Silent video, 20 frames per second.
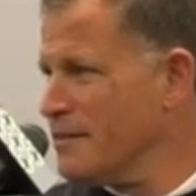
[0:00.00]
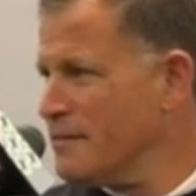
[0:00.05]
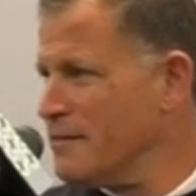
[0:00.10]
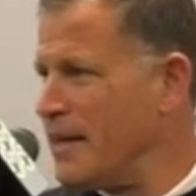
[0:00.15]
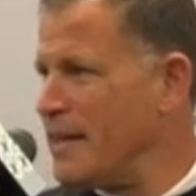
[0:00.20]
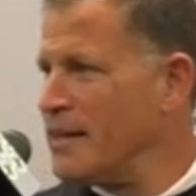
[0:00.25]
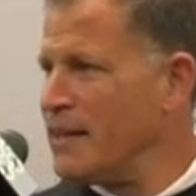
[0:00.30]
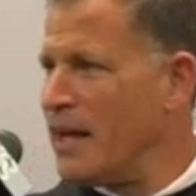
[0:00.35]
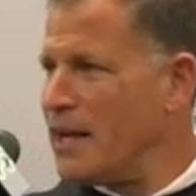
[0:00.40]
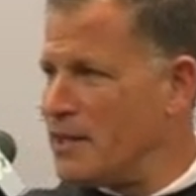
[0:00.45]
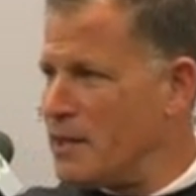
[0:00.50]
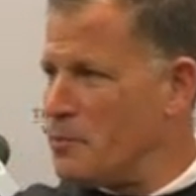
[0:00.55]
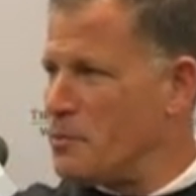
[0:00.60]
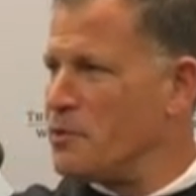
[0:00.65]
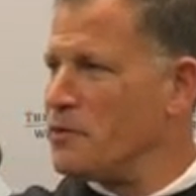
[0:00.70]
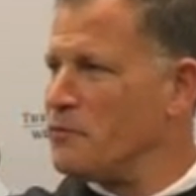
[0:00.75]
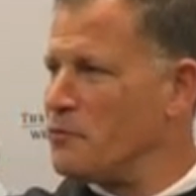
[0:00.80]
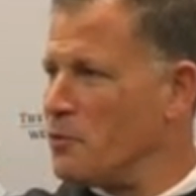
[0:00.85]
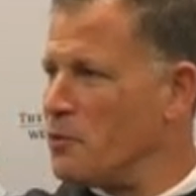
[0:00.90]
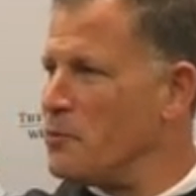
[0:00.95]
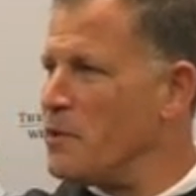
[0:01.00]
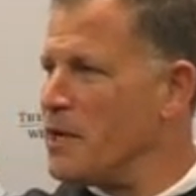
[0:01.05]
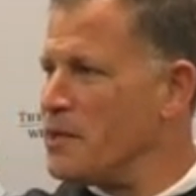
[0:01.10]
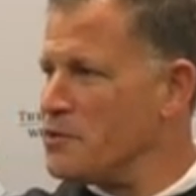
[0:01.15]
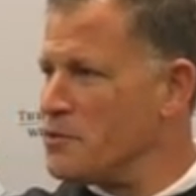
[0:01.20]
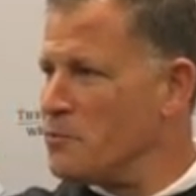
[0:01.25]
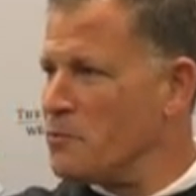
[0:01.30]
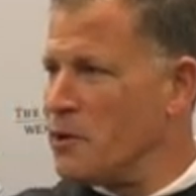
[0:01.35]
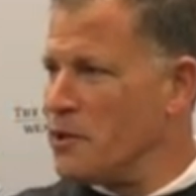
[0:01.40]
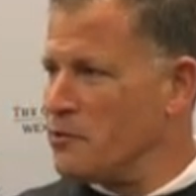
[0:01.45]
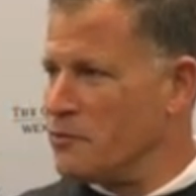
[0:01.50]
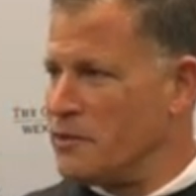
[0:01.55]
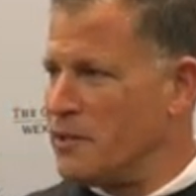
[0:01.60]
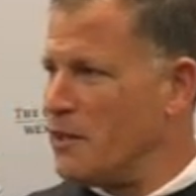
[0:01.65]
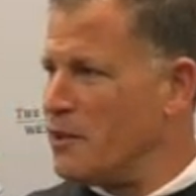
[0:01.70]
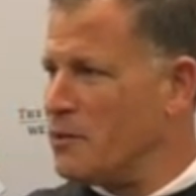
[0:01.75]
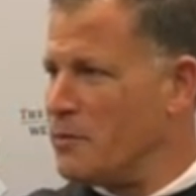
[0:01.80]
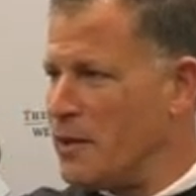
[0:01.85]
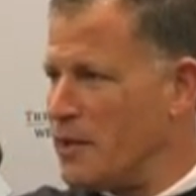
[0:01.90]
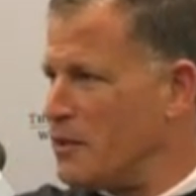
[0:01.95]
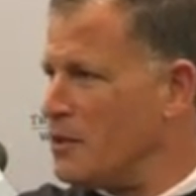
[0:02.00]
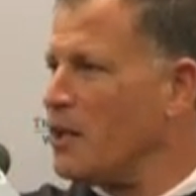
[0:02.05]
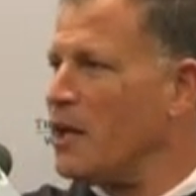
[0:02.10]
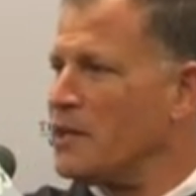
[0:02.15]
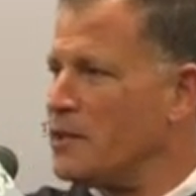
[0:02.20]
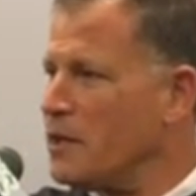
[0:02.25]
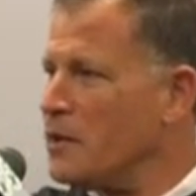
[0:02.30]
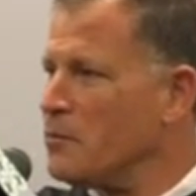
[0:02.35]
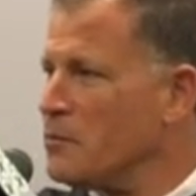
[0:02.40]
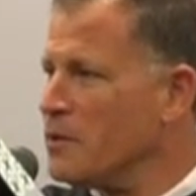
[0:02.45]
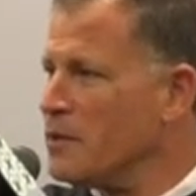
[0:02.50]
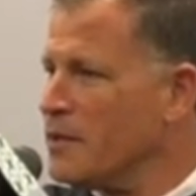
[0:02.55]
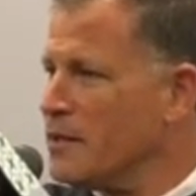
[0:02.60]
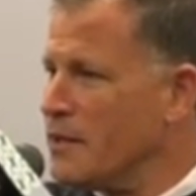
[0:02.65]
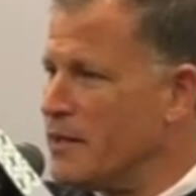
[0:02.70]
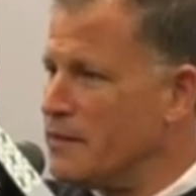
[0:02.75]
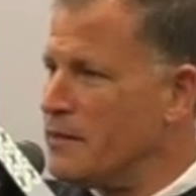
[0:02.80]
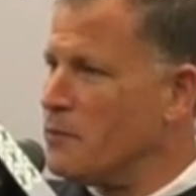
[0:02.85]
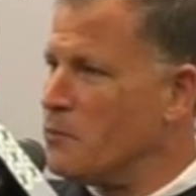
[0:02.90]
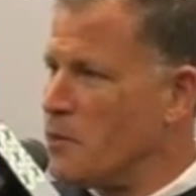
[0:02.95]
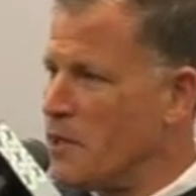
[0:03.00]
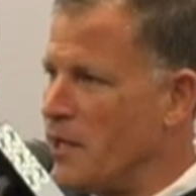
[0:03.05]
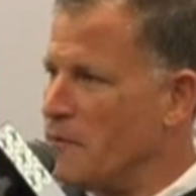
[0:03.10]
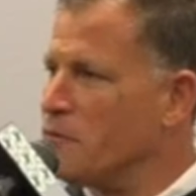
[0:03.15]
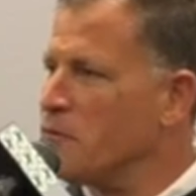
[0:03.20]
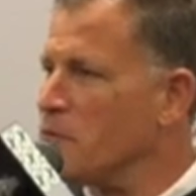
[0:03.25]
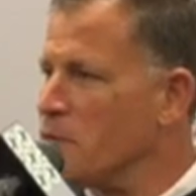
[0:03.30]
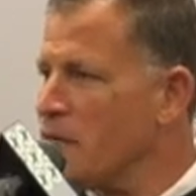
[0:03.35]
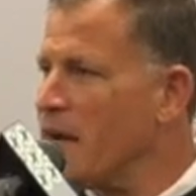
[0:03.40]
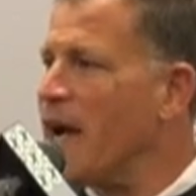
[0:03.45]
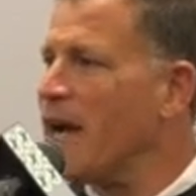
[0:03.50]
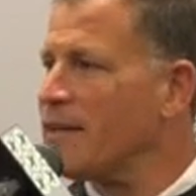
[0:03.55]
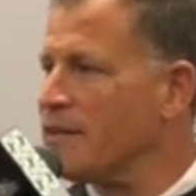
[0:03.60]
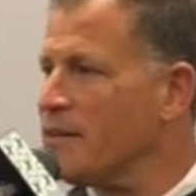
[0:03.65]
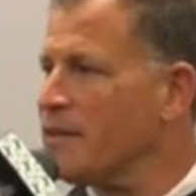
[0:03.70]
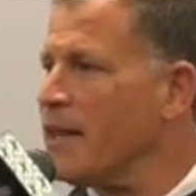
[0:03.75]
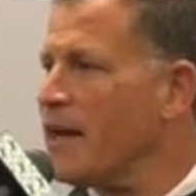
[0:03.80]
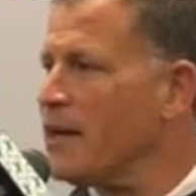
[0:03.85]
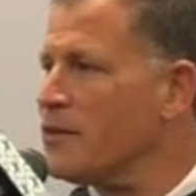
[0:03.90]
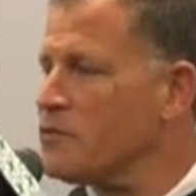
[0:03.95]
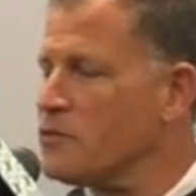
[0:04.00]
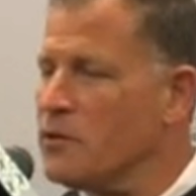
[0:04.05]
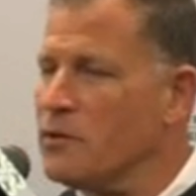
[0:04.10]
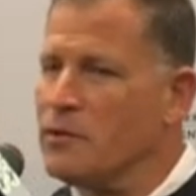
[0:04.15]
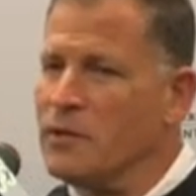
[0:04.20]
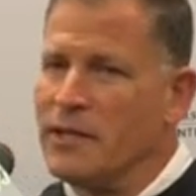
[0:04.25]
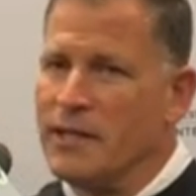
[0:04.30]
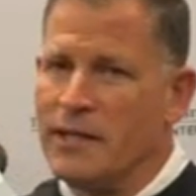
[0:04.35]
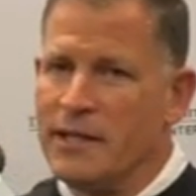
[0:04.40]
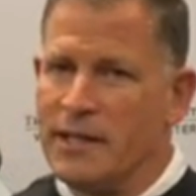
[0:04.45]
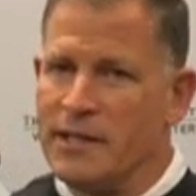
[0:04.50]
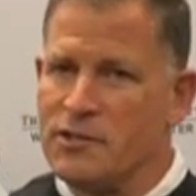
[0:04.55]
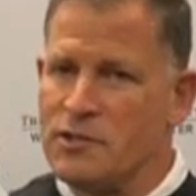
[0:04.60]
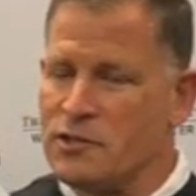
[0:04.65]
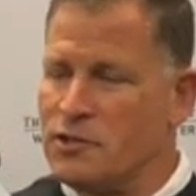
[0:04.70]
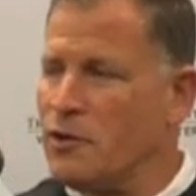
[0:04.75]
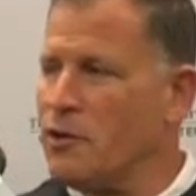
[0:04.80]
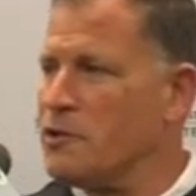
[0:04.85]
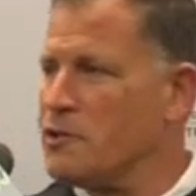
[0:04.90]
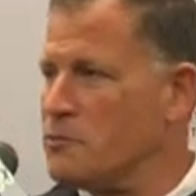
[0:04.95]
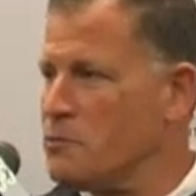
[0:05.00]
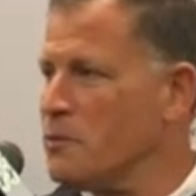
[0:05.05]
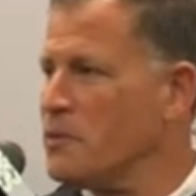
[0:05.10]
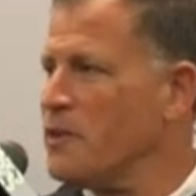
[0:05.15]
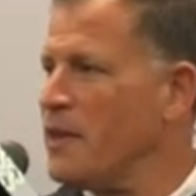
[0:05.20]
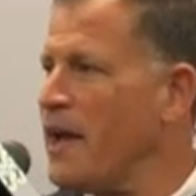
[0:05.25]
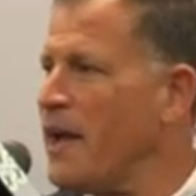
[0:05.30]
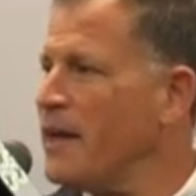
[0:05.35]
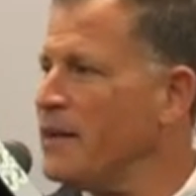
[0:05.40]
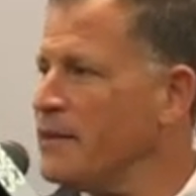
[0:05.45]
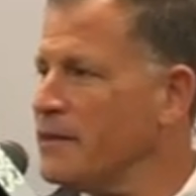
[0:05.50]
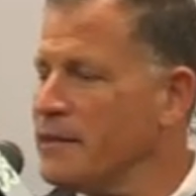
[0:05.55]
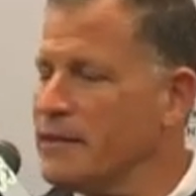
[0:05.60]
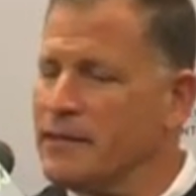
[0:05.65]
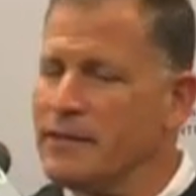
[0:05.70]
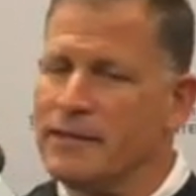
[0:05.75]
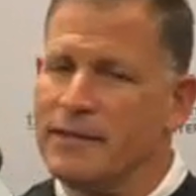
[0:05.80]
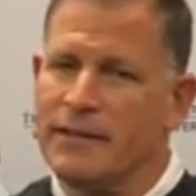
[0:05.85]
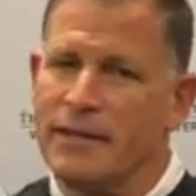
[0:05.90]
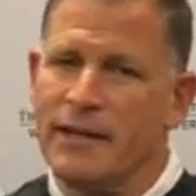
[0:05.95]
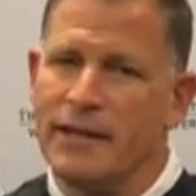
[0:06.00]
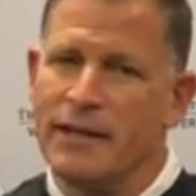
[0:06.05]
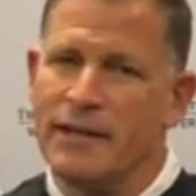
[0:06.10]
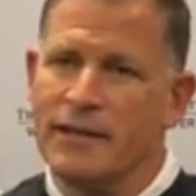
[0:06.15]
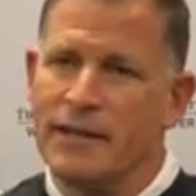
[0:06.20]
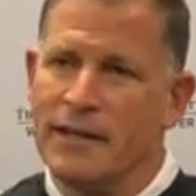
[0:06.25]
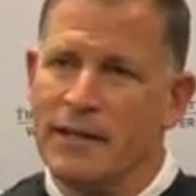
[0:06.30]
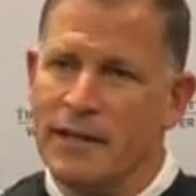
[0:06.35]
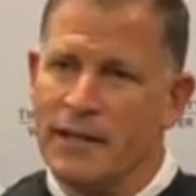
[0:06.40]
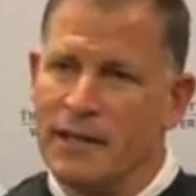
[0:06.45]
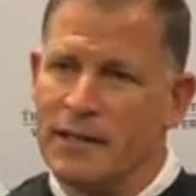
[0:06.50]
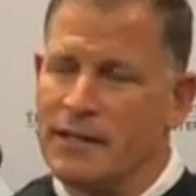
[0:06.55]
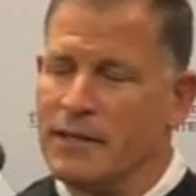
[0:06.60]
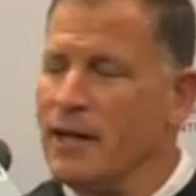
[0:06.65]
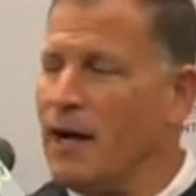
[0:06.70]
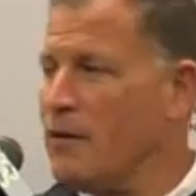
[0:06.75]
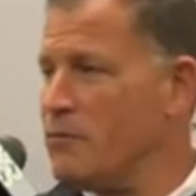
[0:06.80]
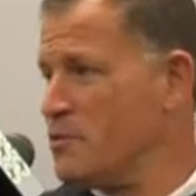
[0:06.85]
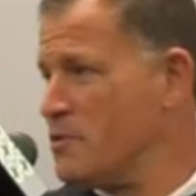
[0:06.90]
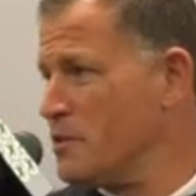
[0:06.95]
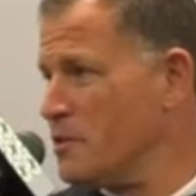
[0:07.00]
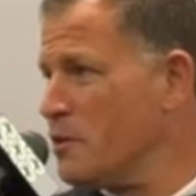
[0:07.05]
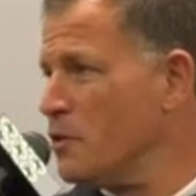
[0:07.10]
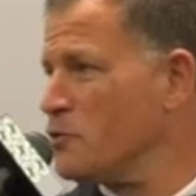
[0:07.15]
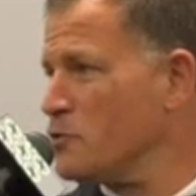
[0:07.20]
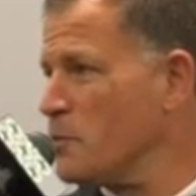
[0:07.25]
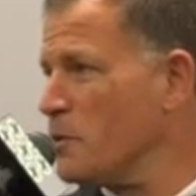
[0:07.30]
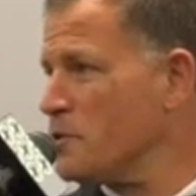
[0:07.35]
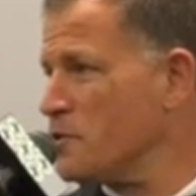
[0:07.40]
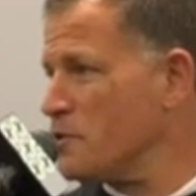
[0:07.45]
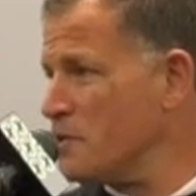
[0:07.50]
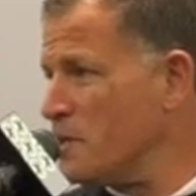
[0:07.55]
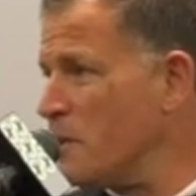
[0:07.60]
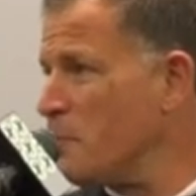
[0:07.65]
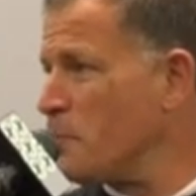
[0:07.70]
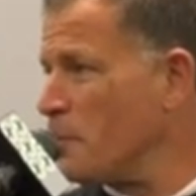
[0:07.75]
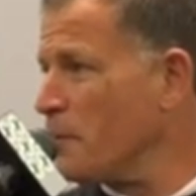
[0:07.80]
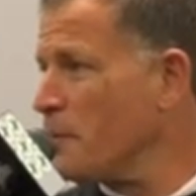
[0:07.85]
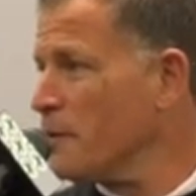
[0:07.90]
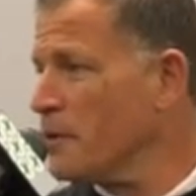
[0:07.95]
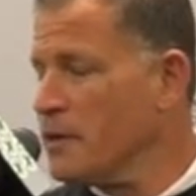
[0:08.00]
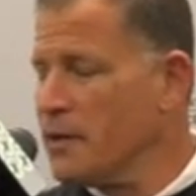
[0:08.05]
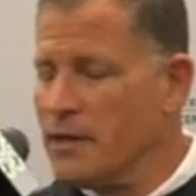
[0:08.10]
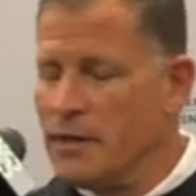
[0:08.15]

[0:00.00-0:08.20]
They line up in a formation. We don't tell them how to line up. And then we have to react to that. So it starts with that, and it obviously goes much deeper.